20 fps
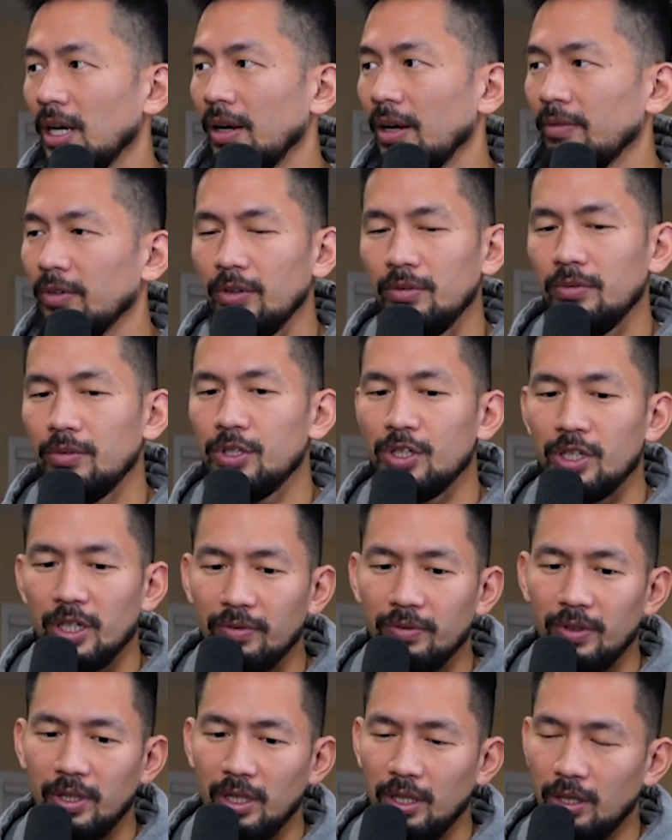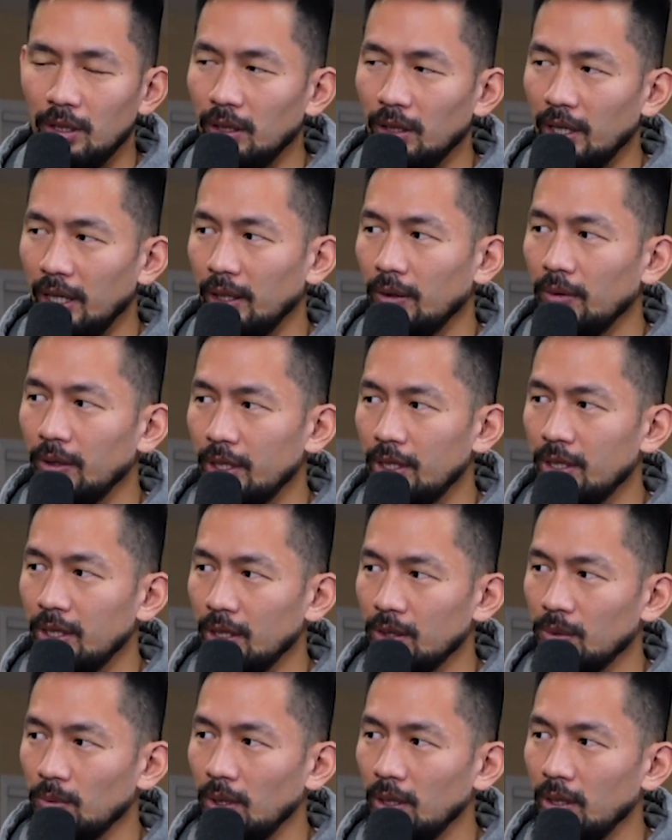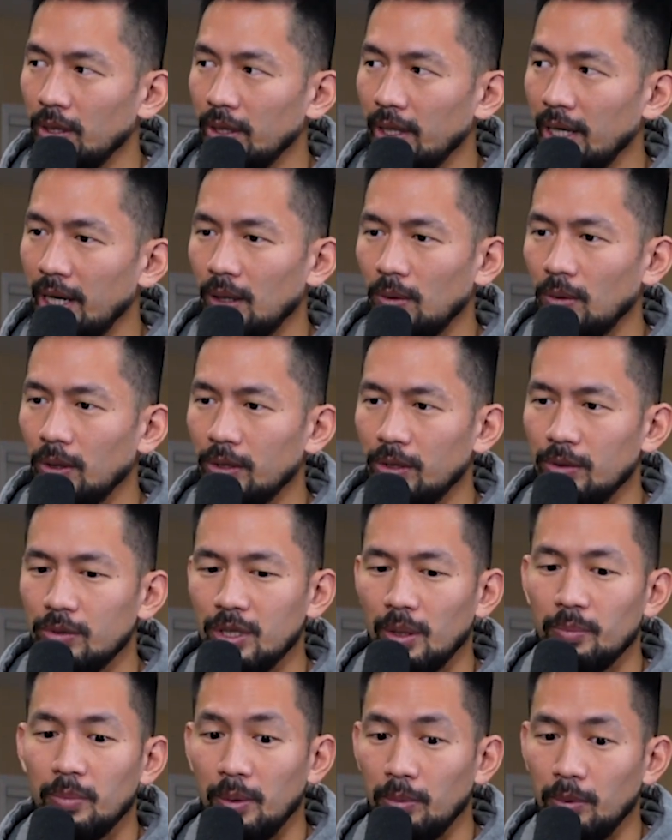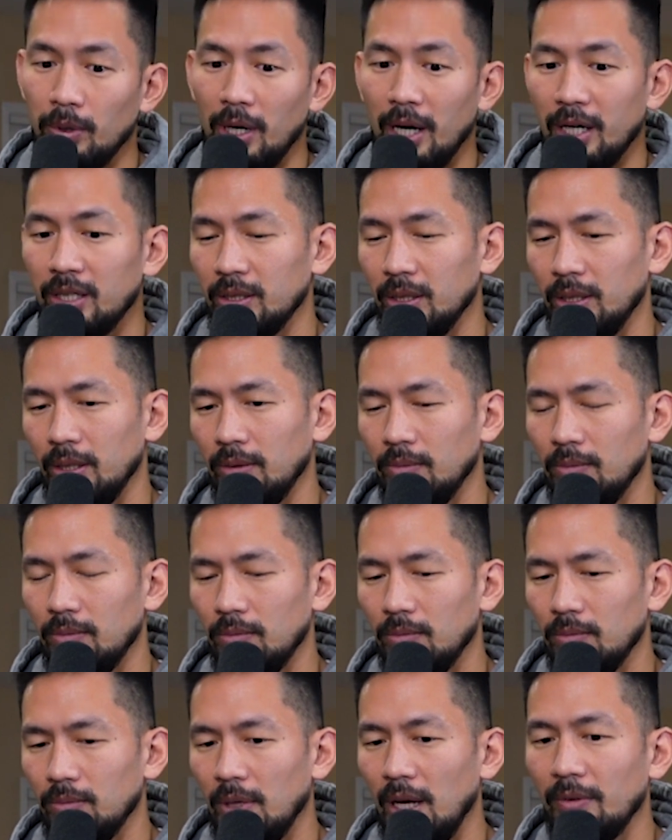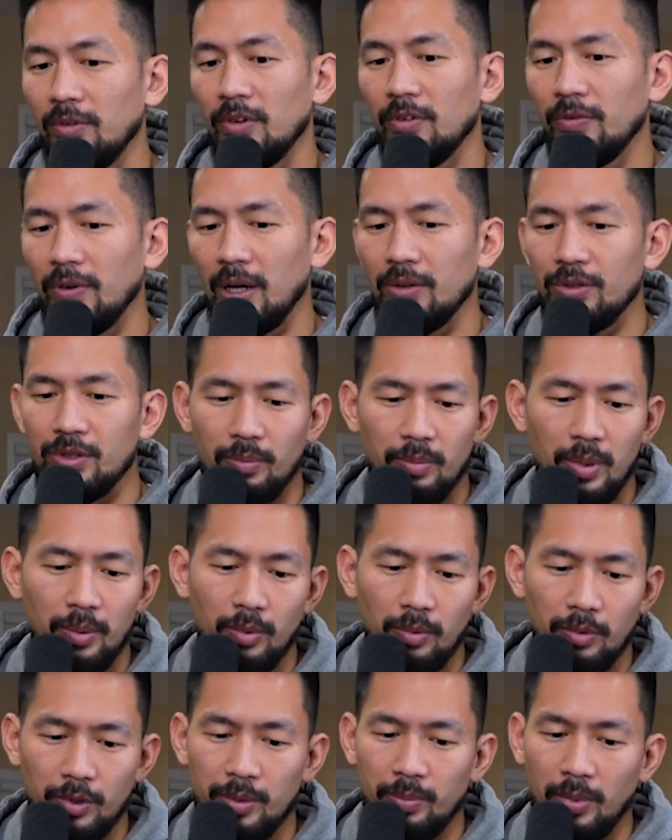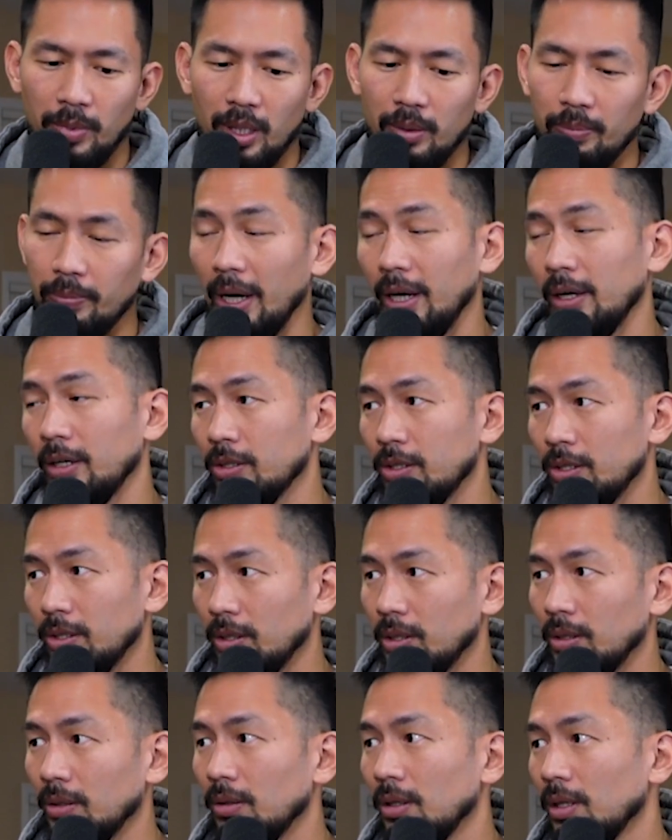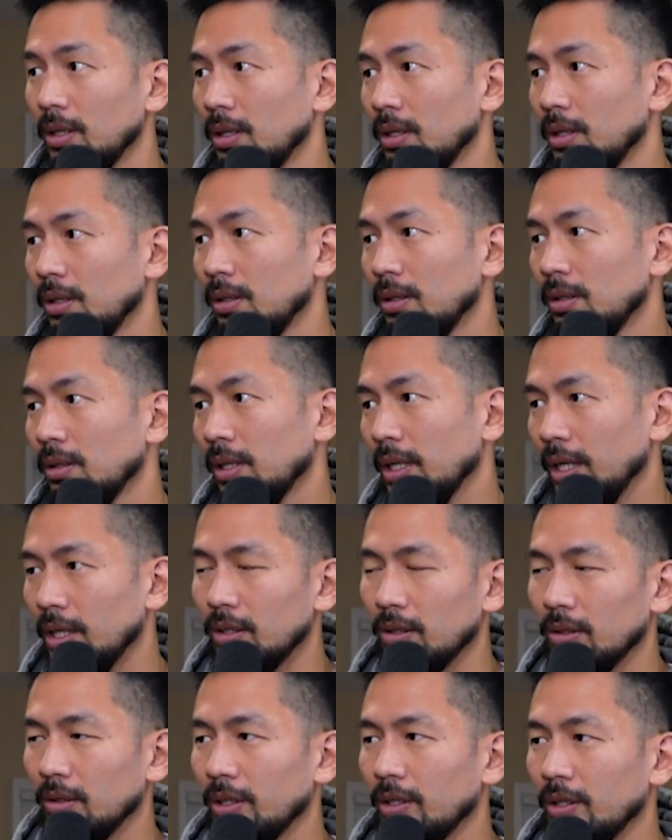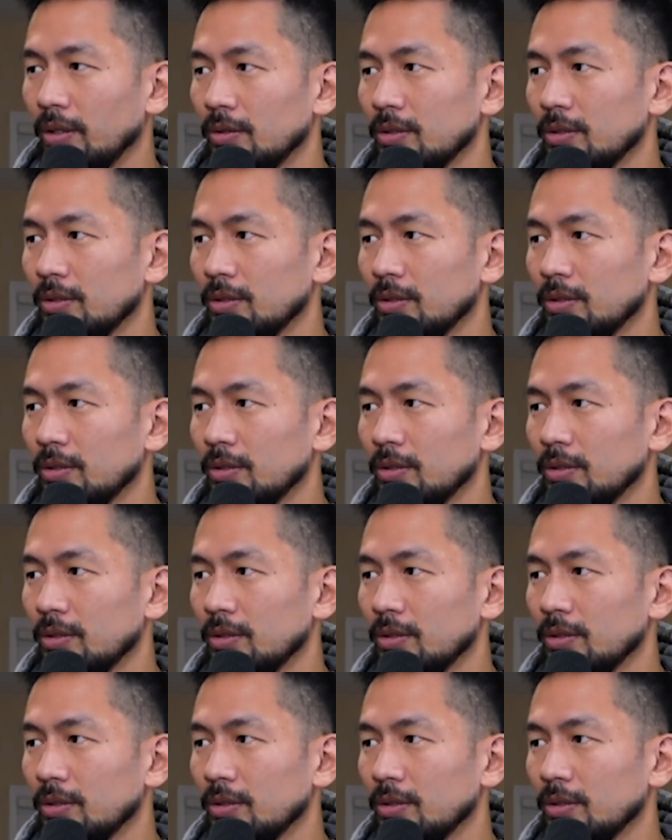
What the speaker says: Have you shifted your language as well in that, or do some people actually, have you found some people respond better to internal cues?